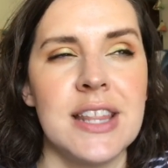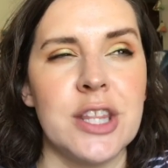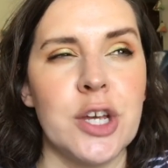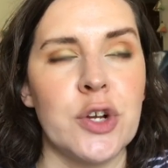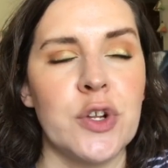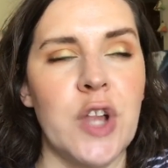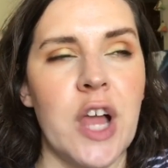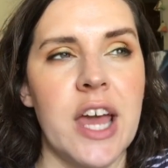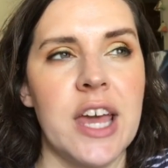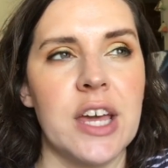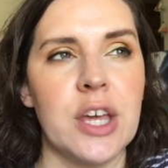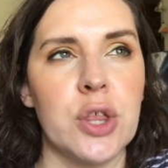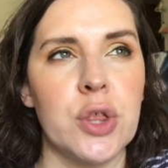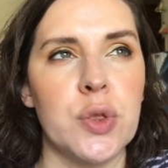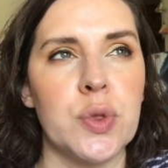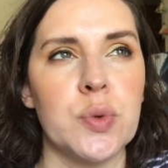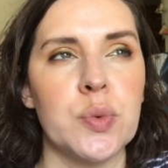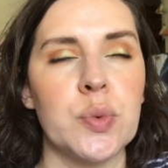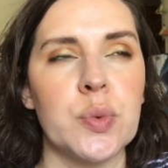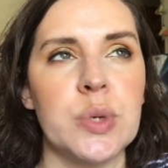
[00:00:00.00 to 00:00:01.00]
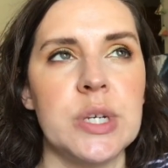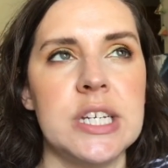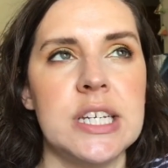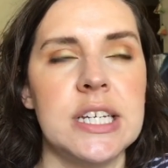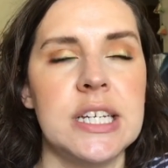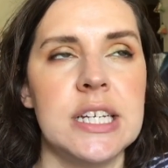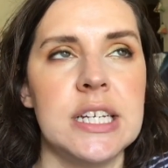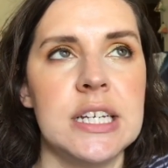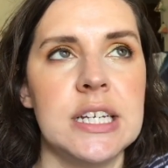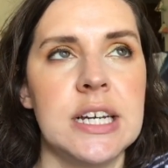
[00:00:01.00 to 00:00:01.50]
They're like
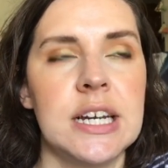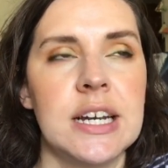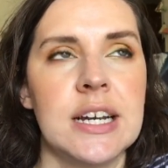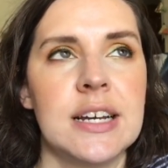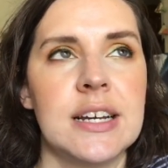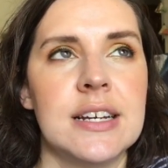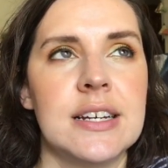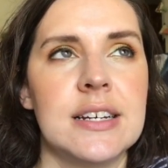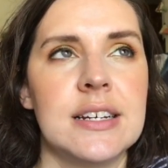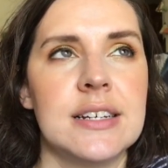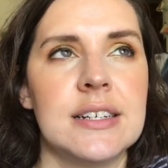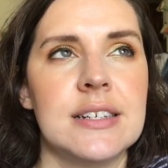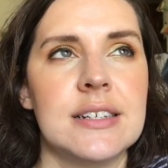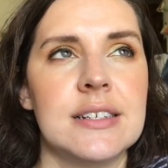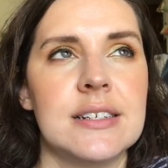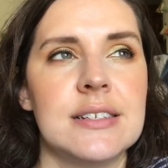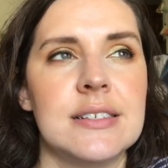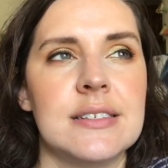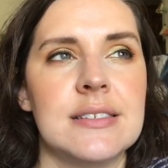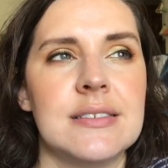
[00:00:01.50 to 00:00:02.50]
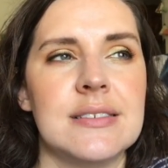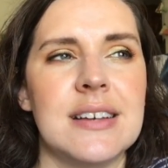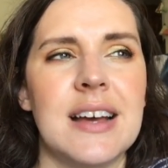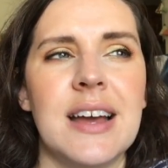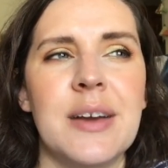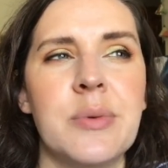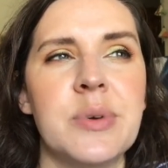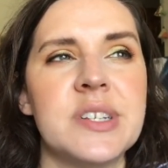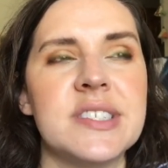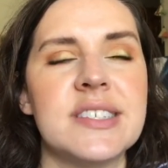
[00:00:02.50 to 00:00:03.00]
I
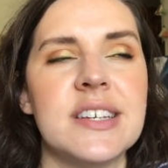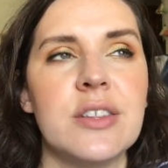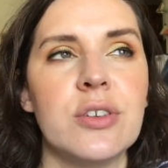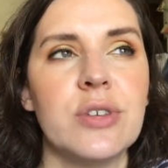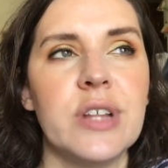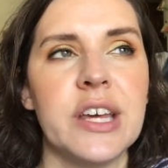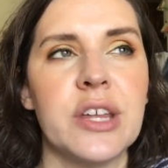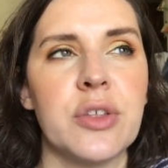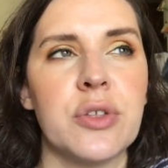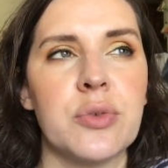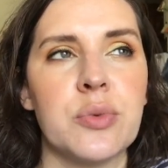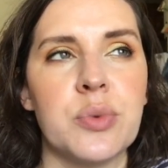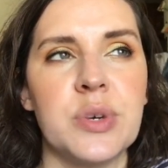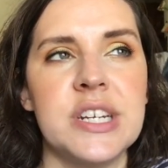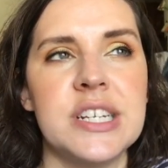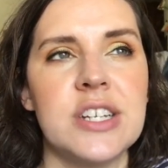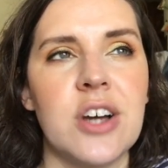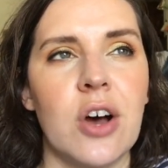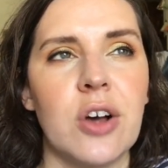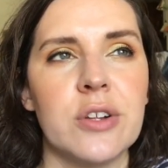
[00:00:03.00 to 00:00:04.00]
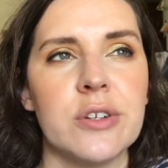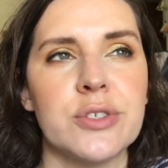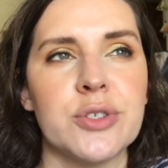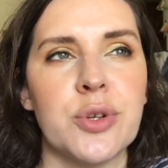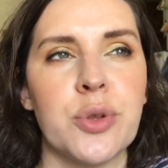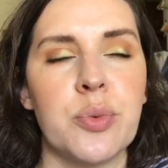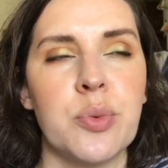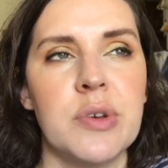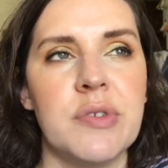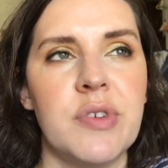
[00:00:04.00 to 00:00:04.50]
want to say they're like $3 or
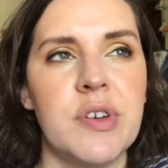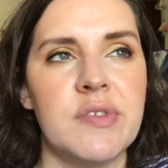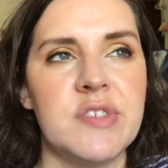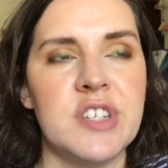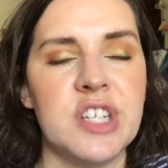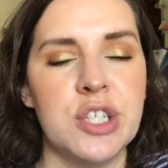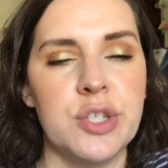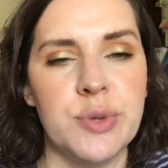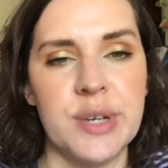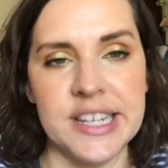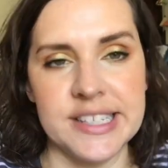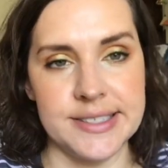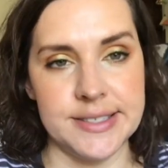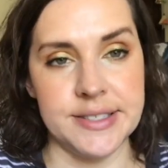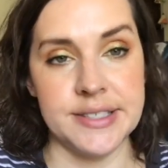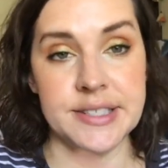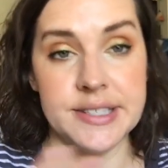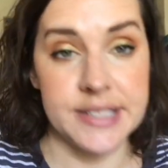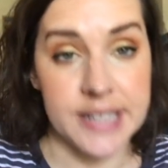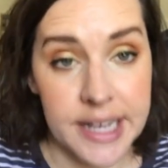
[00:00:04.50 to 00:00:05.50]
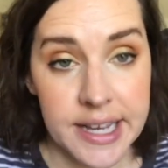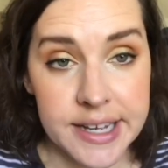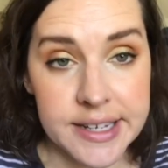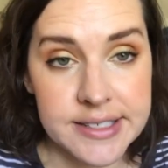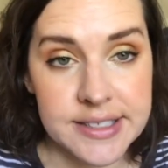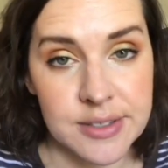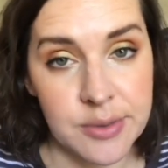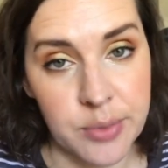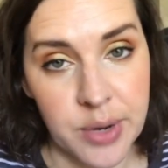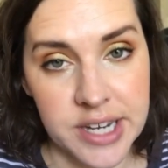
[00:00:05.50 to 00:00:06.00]
$3.50, and you get
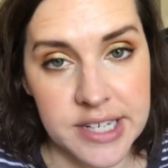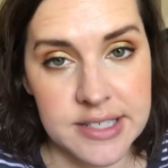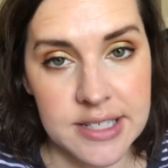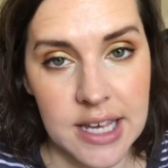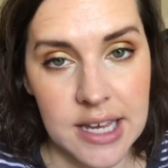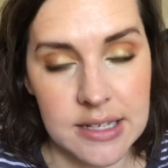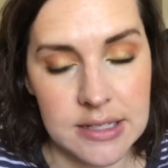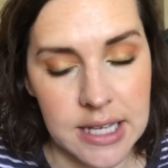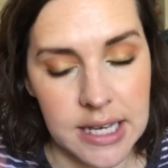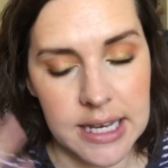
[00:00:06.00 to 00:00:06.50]
6 rice cakes.